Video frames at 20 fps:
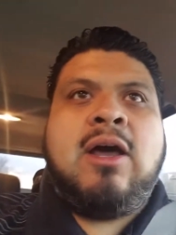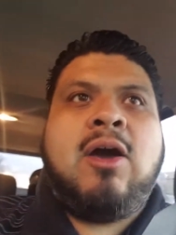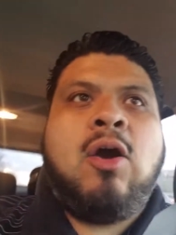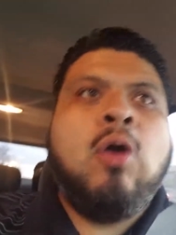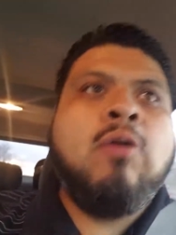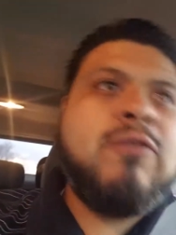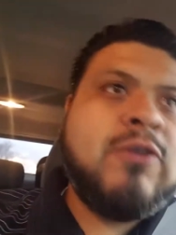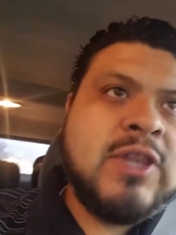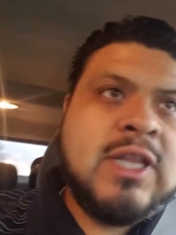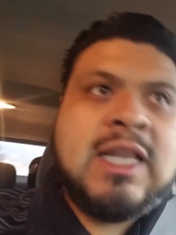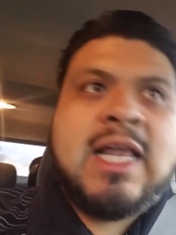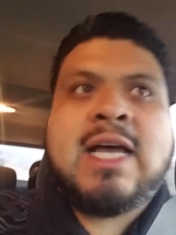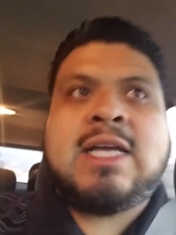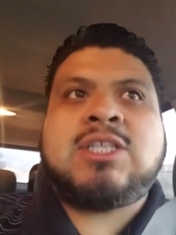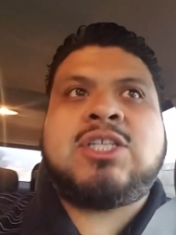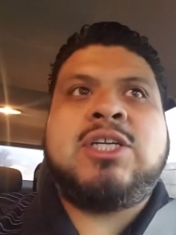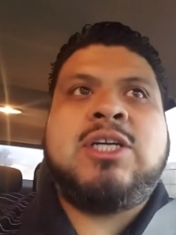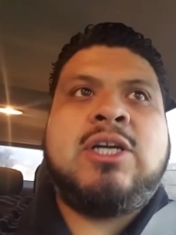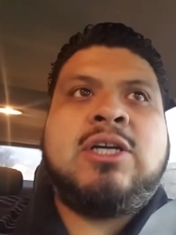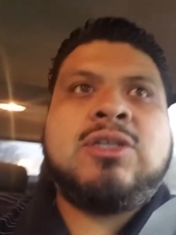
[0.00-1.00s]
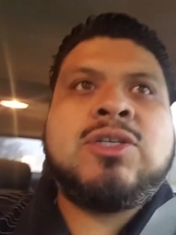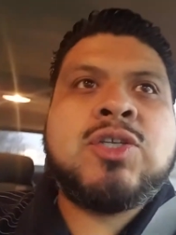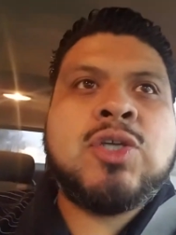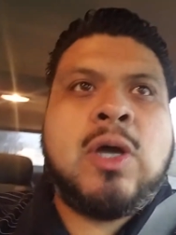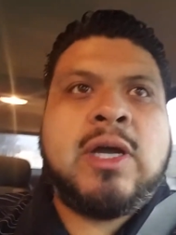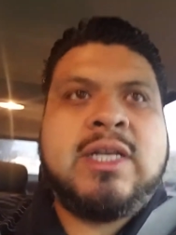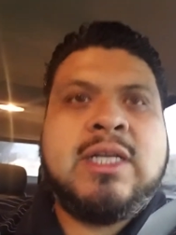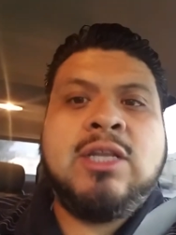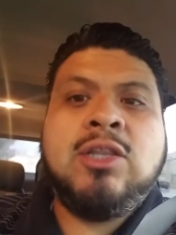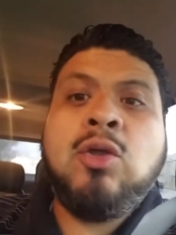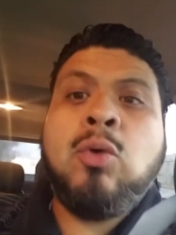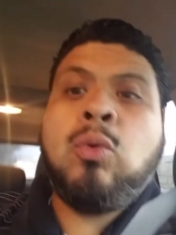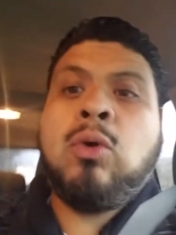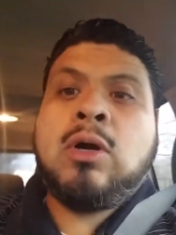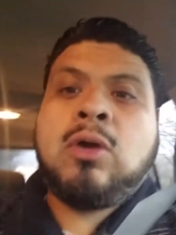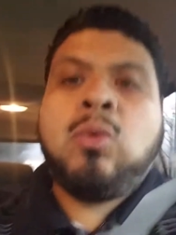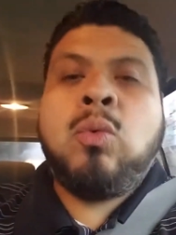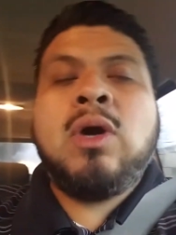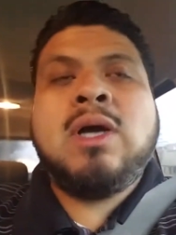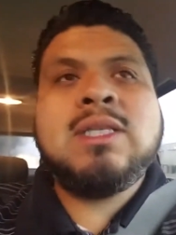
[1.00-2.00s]
over the last year. So I did the
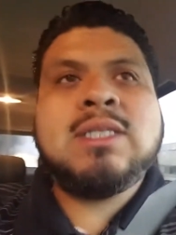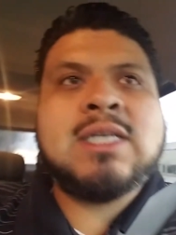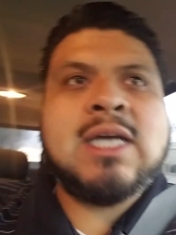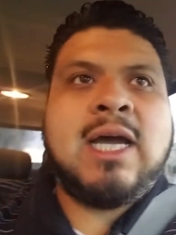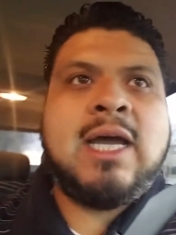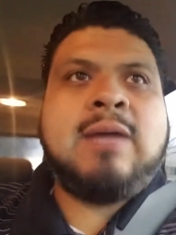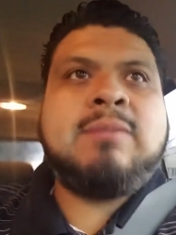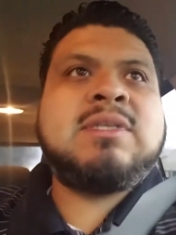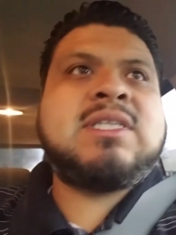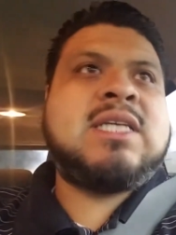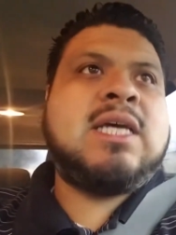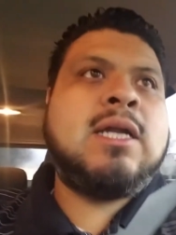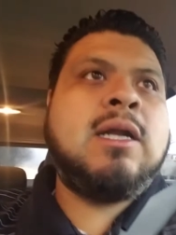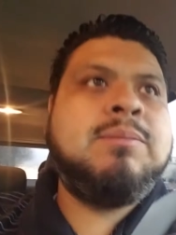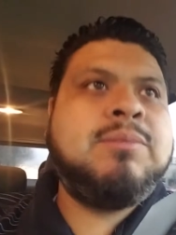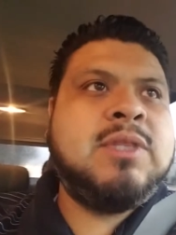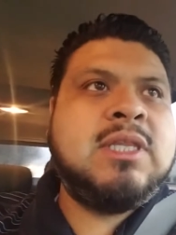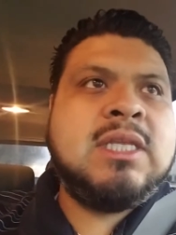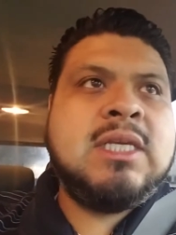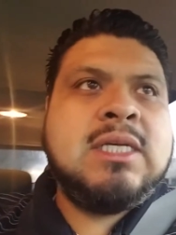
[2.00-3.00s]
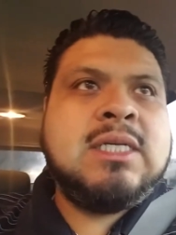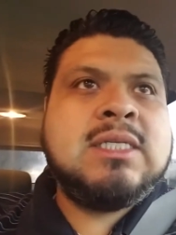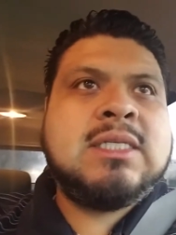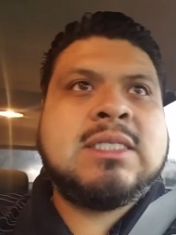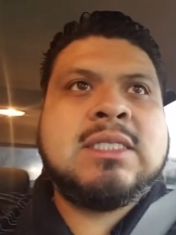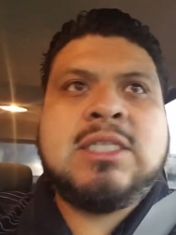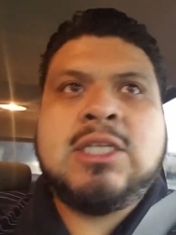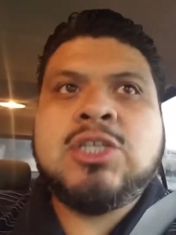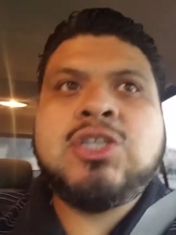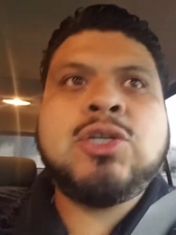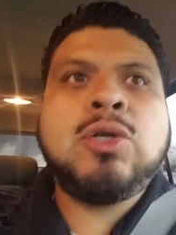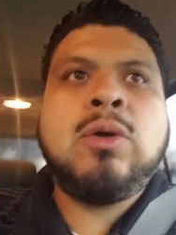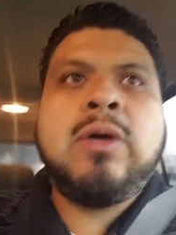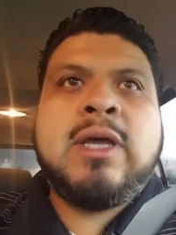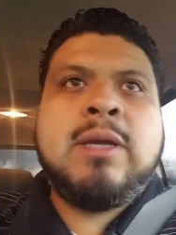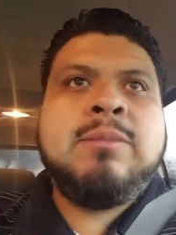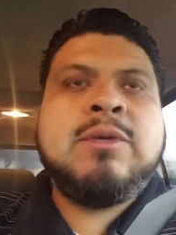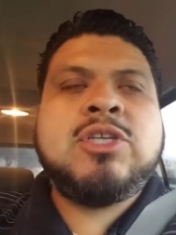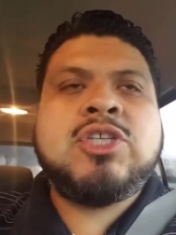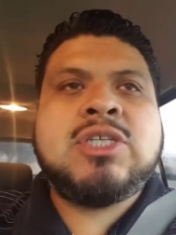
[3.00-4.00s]
work one time, set up these digital
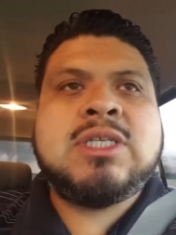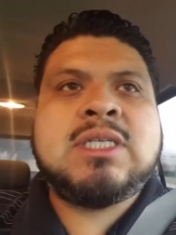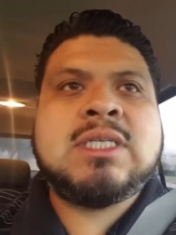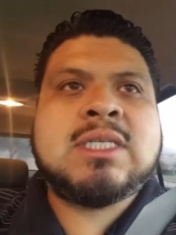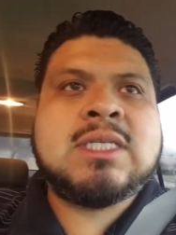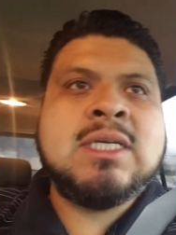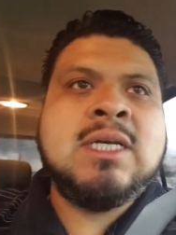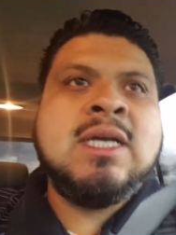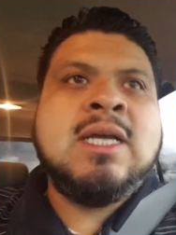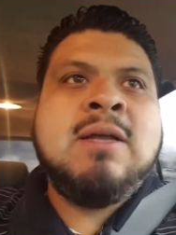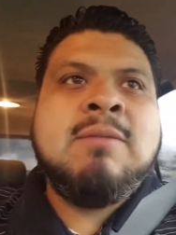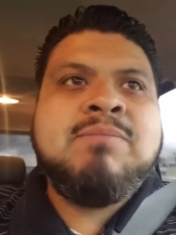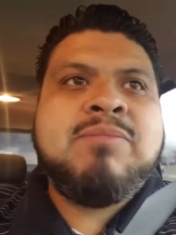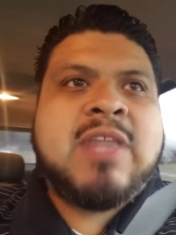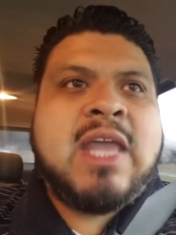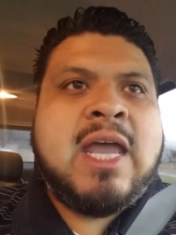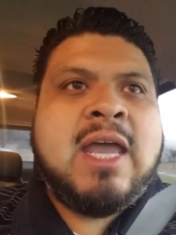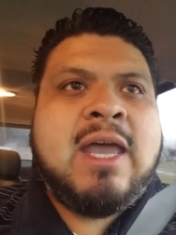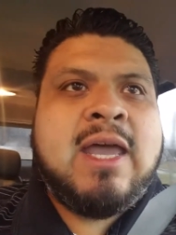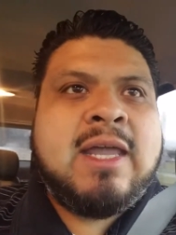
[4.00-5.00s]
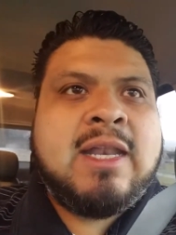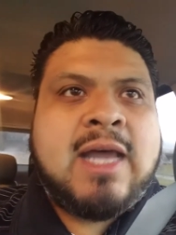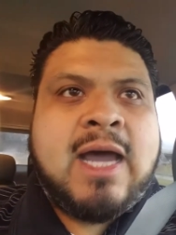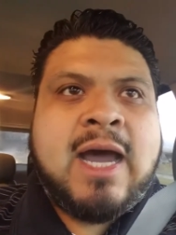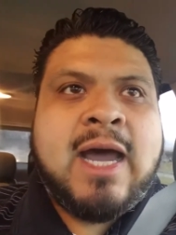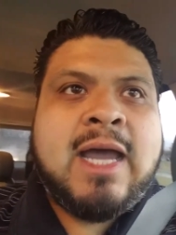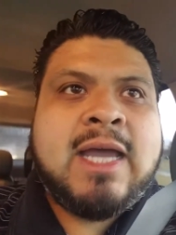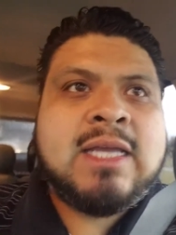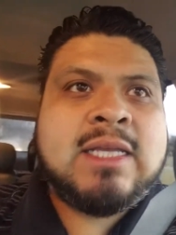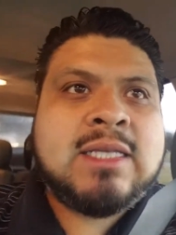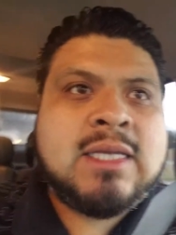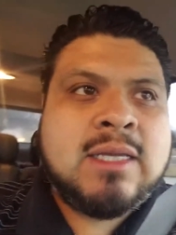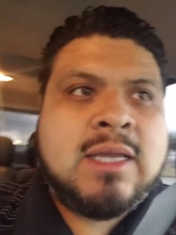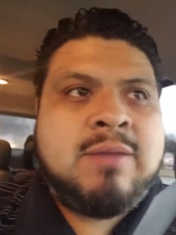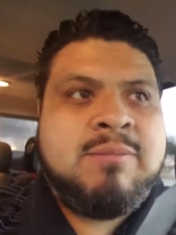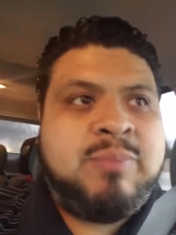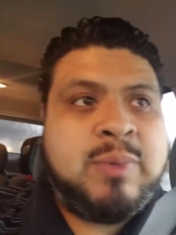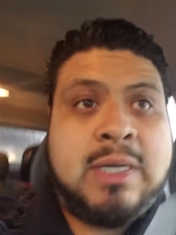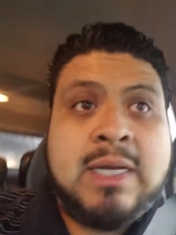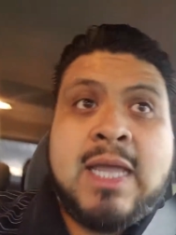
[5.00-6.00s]
images, and
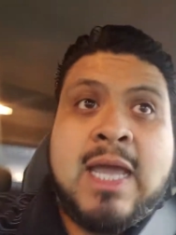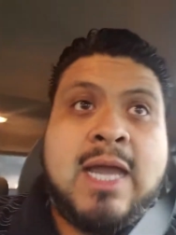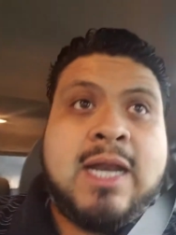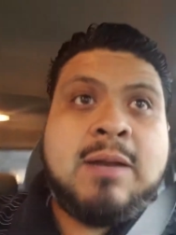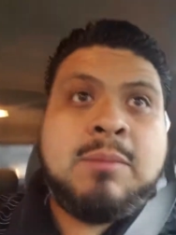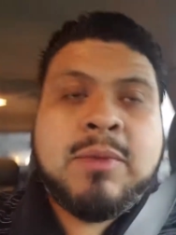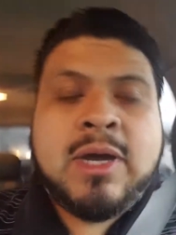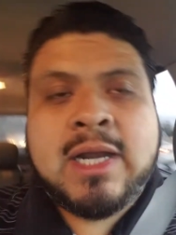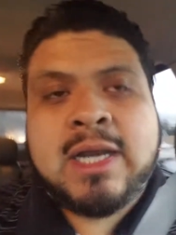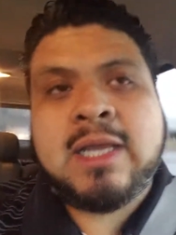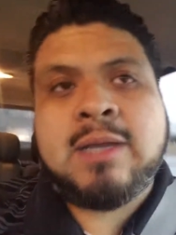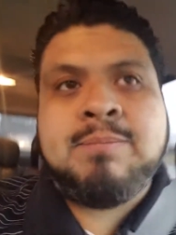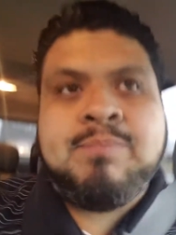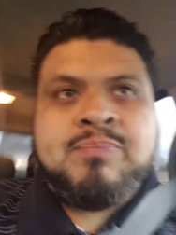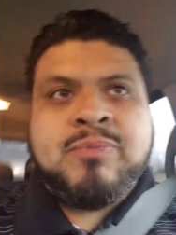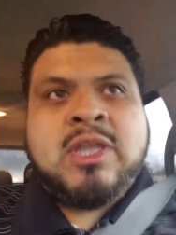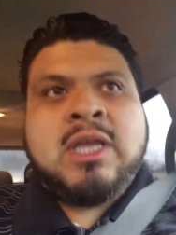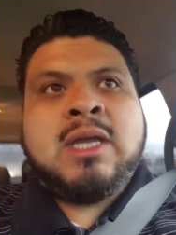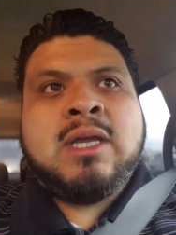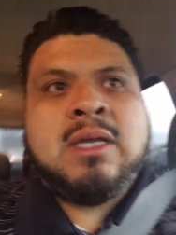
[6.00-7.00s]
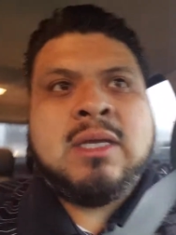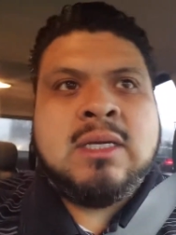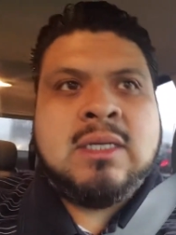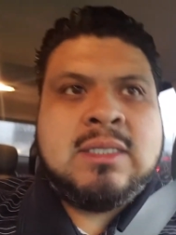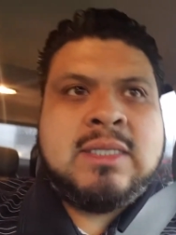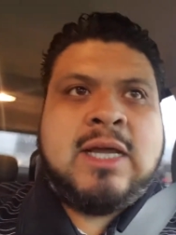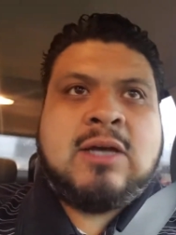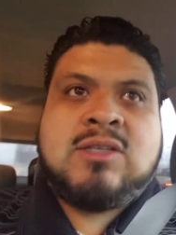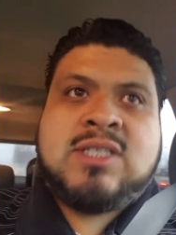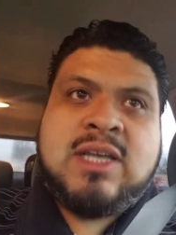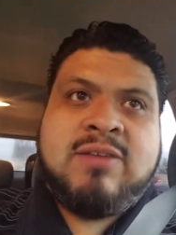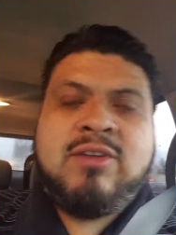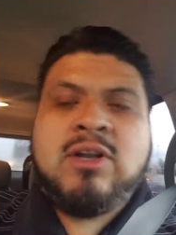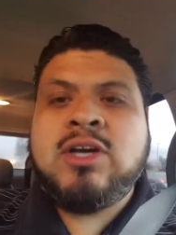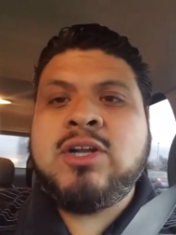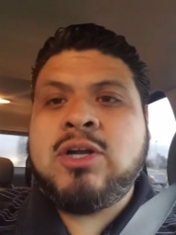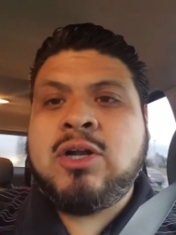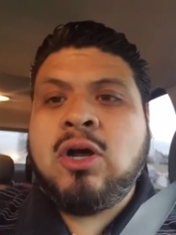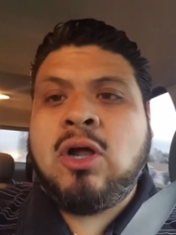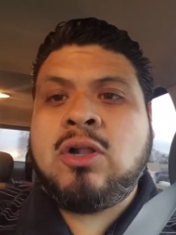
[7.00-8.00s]
I've been getting money. Now,
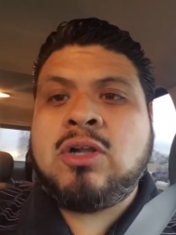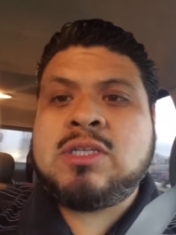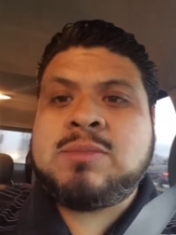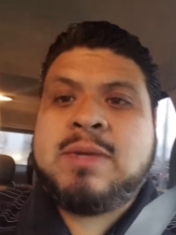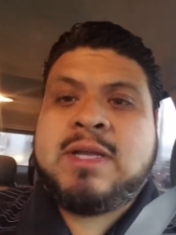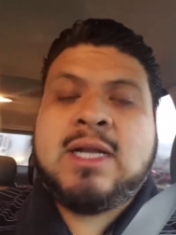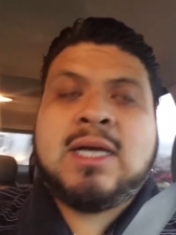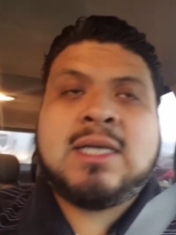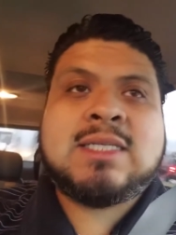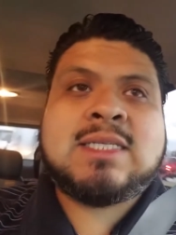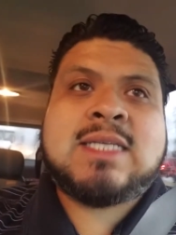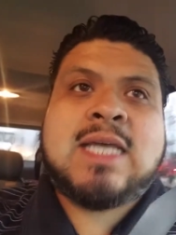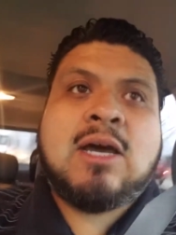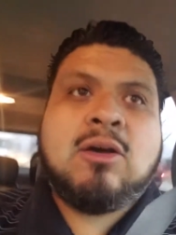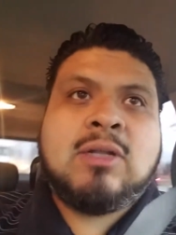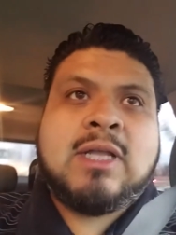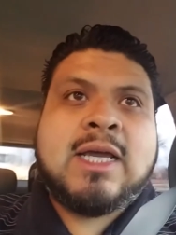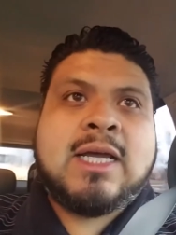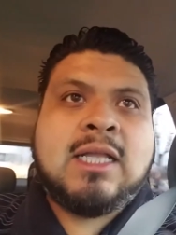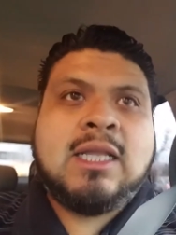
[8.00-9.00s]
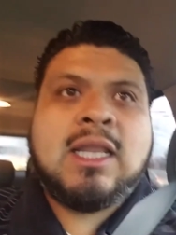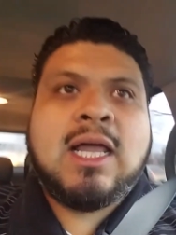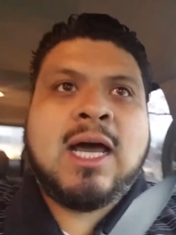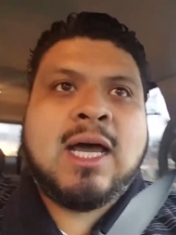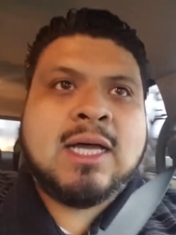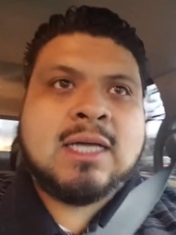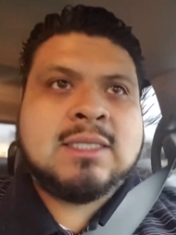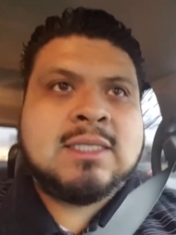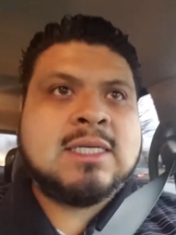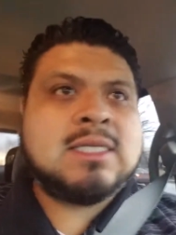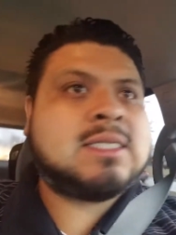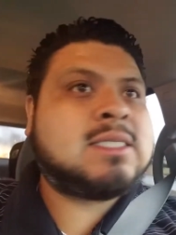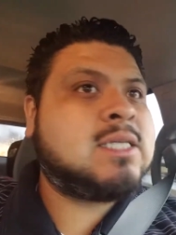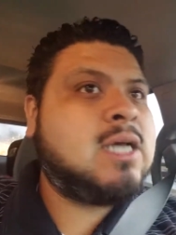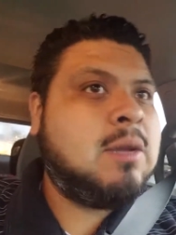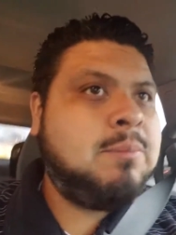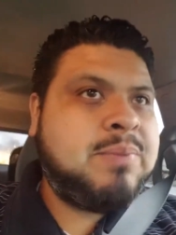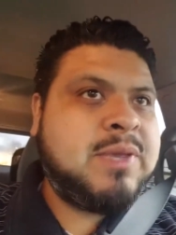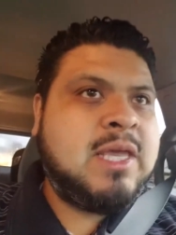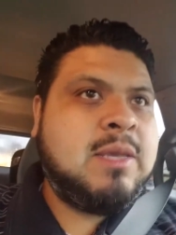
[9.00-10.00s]
$700 may not sound like a lot to
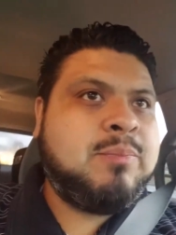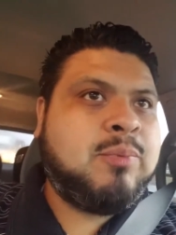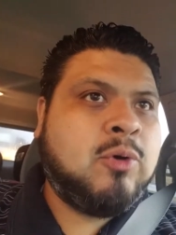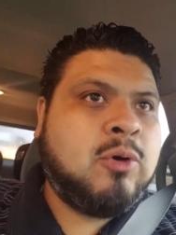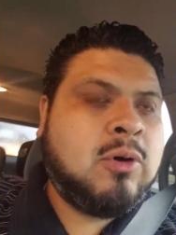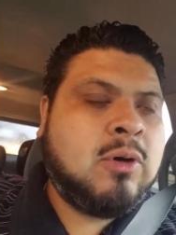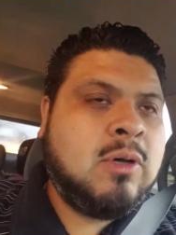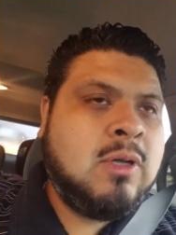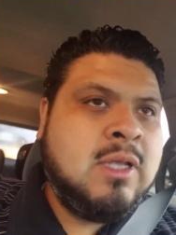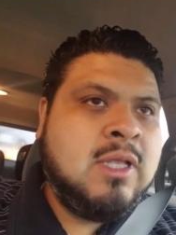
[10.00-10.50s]
some people,